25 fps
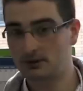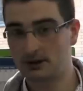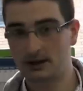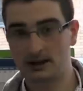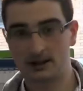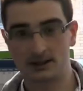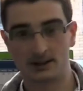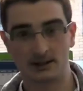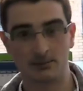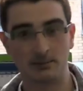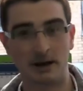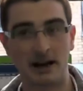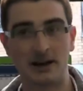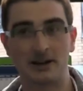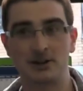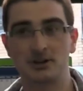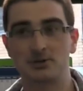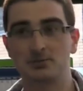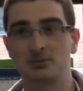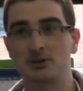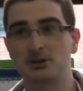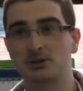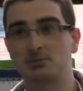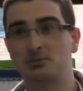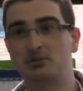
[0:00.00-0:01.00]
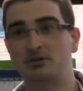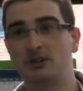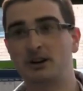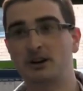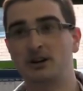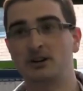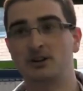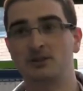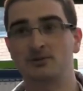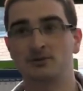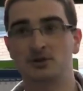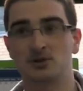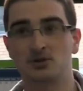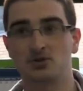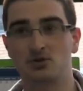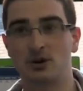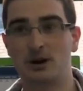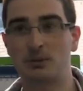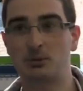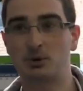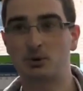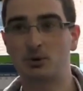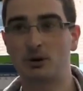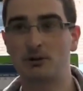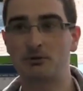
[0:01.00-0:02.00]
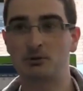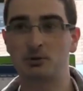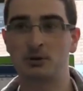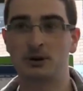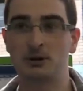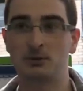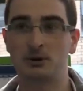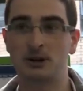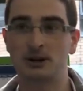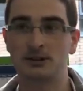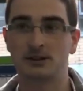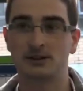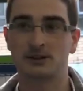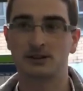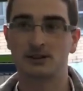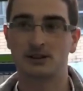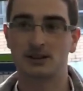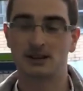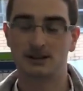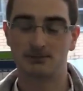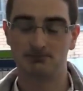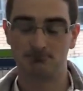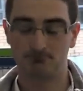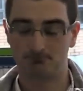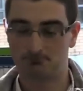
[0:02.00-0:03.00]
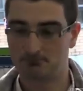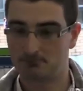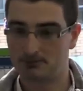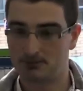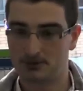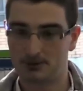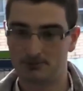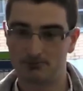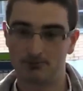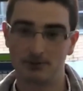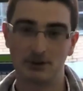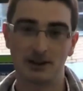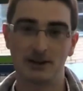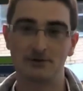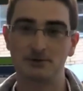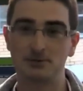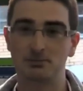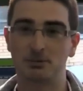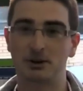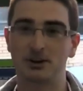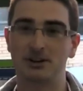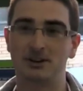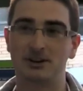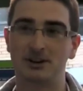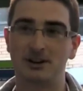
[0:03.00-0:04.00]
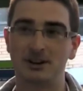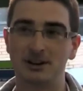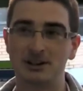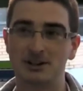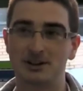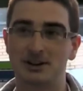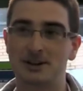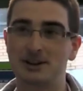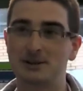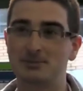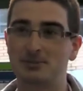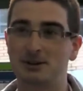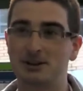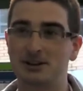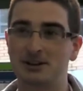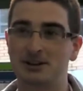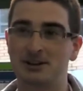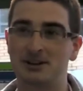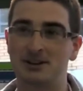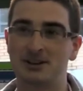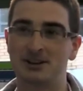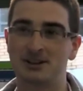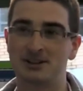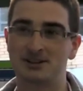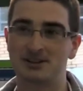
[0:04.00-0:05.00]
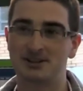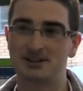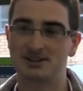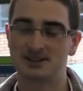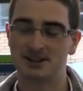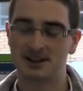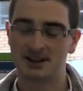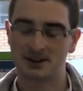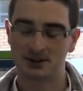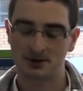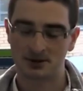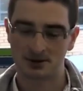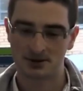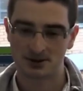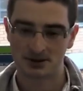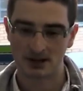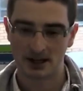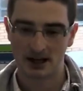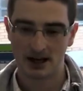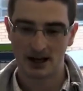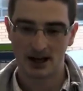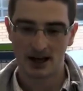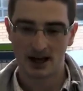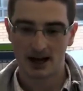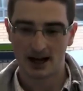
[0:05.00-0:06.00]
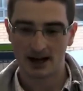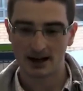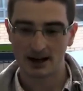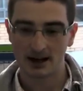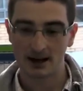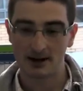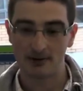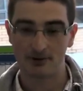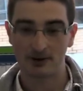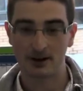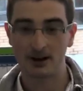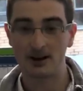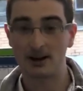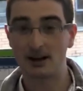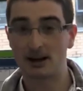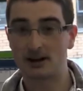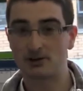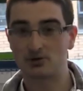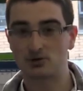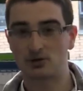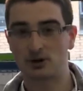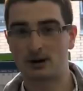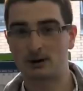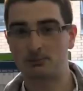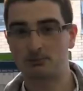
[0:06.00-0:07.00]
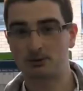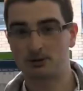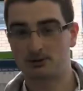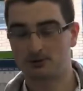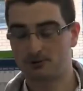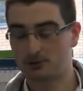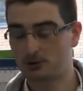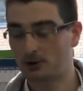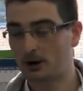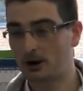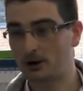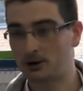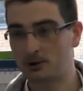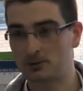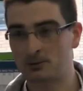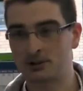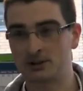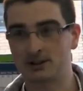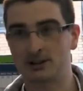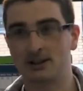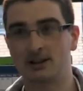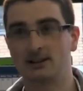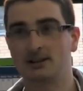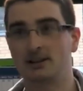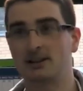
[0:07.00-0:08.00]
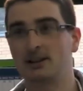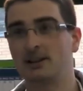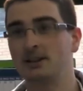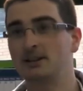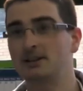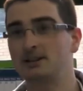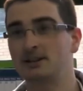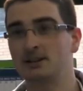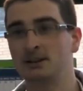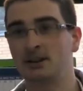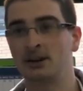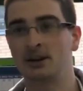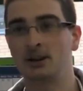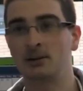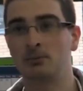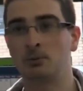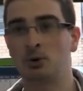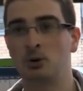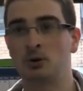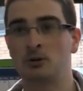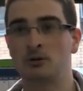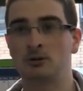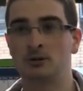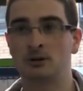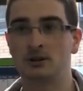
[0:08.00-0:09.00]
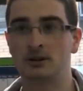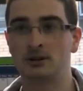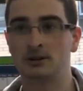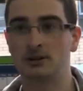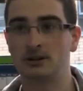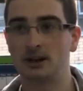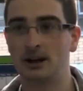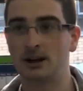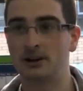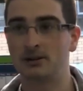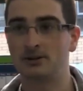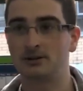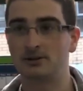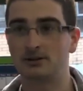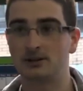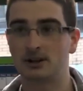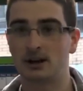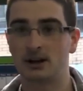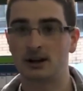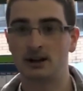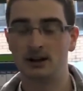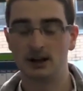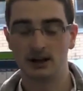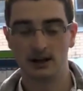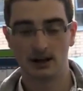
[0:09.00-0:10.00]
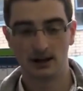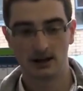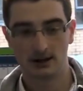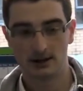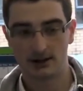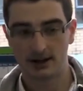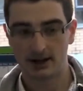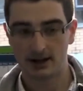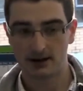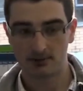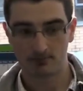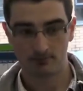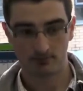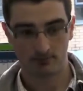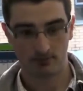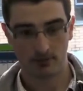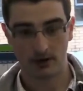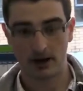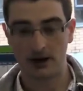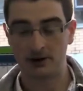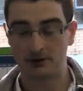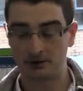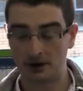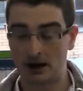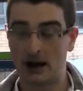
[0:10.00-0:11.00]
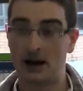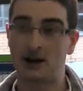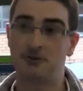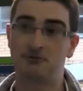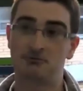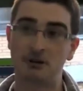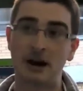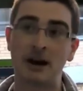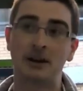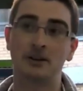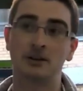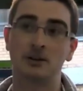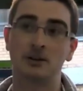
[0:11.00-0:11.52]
it's a management's prerogative to drop whoever he wants. He lives by the call, dies by the call, as the saying goes. And if he had dropped, for argument's sake, the likes of Niall Moran and, and uh, they and had rang